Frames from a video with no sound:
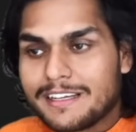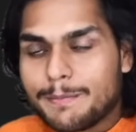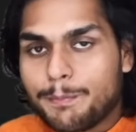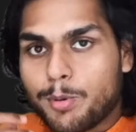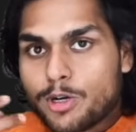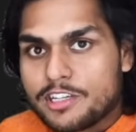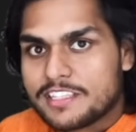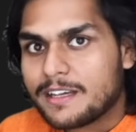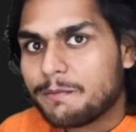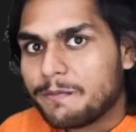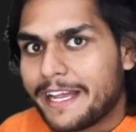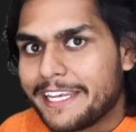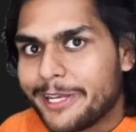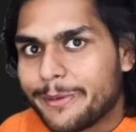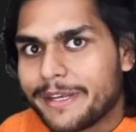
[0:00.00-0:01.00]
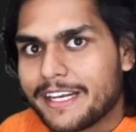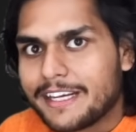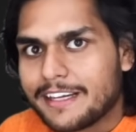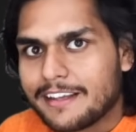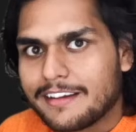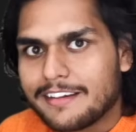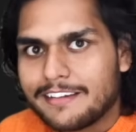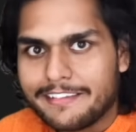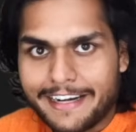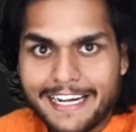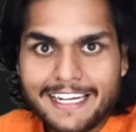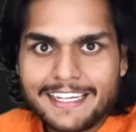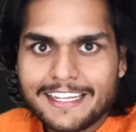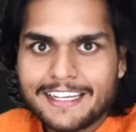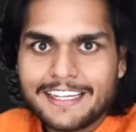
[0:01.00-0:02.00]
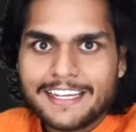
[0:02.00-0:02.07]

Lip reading: put some value in it, right?